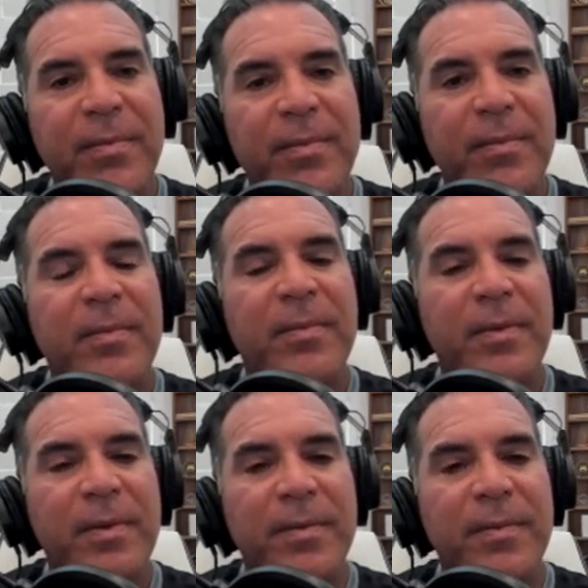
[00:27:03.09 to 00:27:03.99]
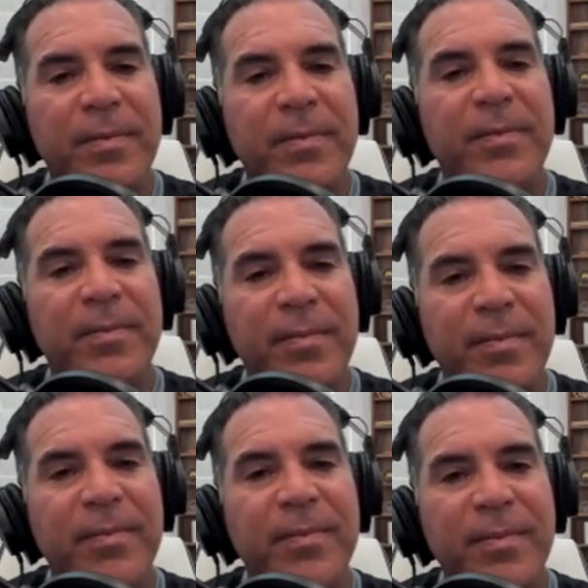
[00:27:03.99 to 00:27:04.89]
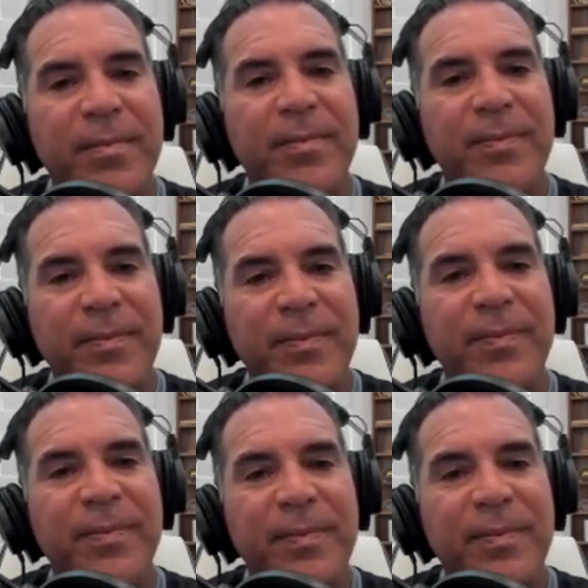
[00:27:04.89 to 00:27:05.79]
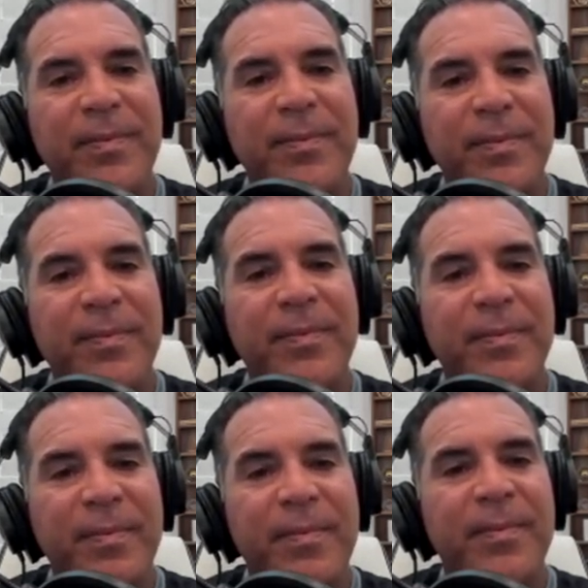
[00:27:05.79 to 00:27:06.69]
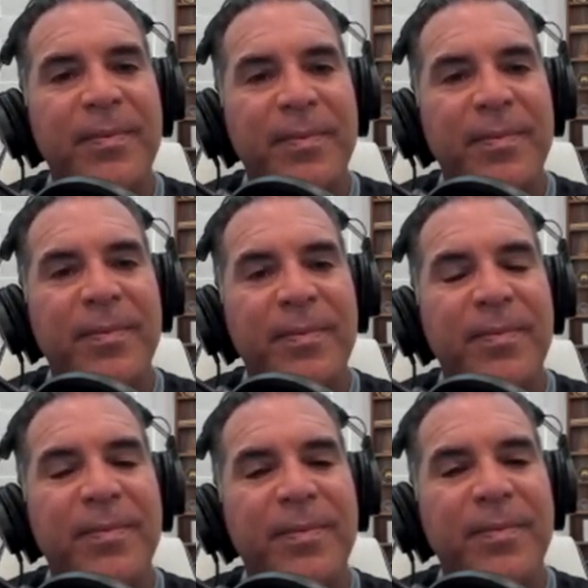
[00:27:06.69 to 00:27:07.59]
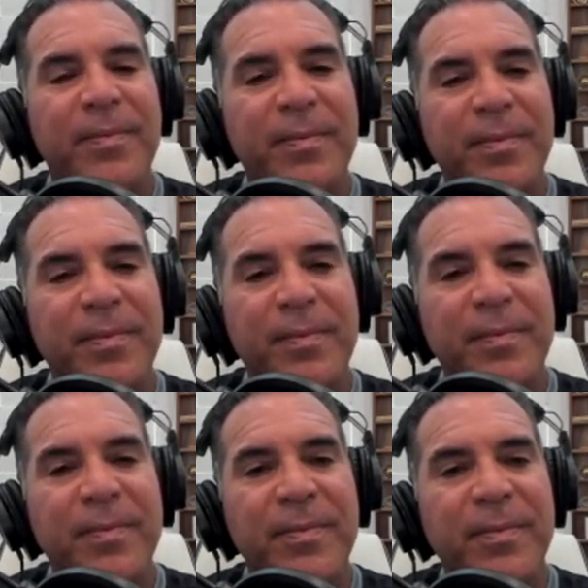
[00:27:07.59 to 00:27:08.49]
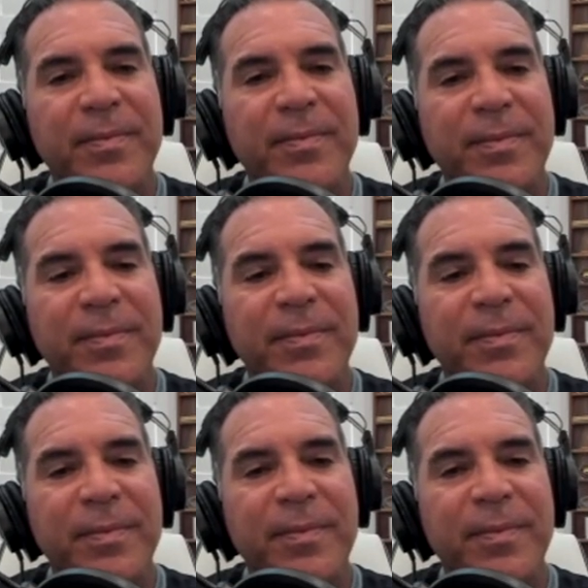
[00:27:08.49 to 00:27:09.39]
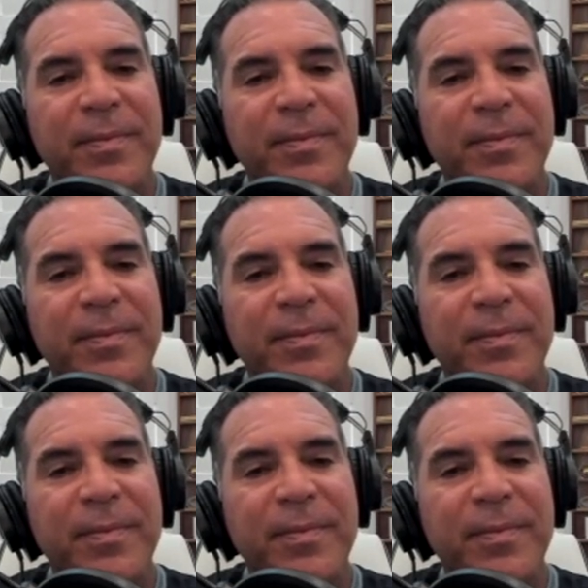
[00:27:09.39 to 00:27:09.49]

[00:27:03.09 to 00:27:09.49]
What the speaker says: (silent)